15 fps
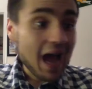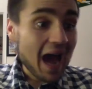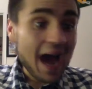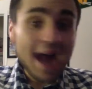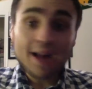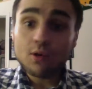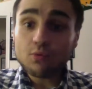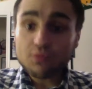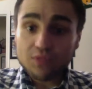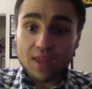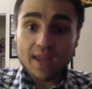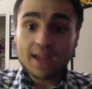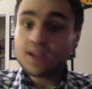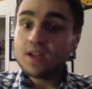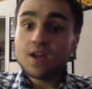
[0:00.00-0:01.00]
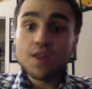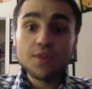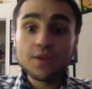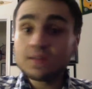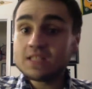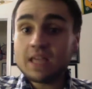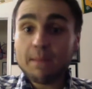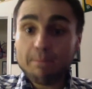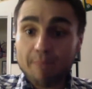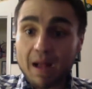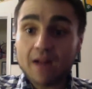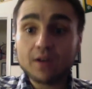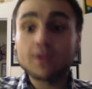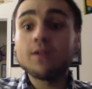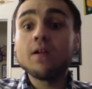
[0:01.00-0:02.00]
I don't think there is a
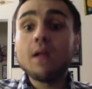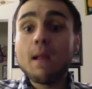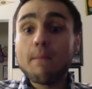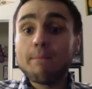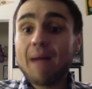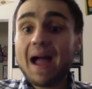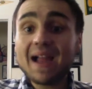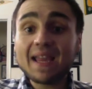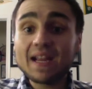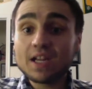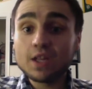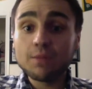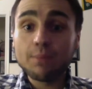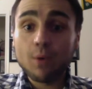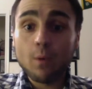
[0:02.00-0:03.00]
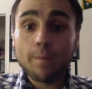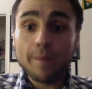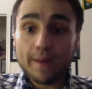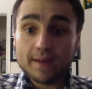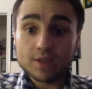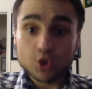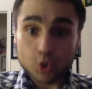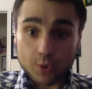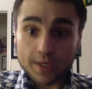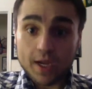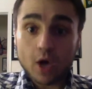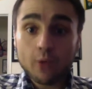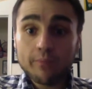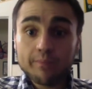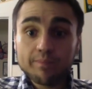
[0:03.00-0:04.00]
better back end of the bullpen
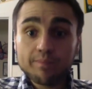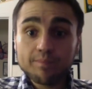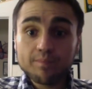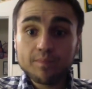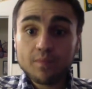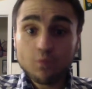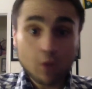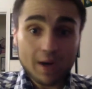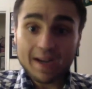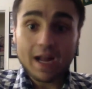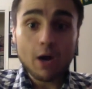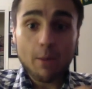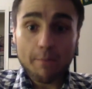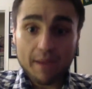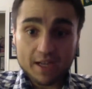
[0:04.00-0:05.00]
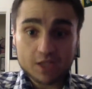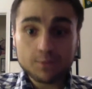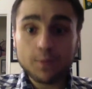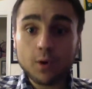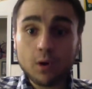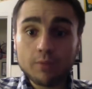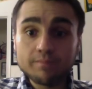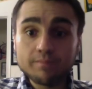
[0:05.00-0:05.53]
trio right now in baseball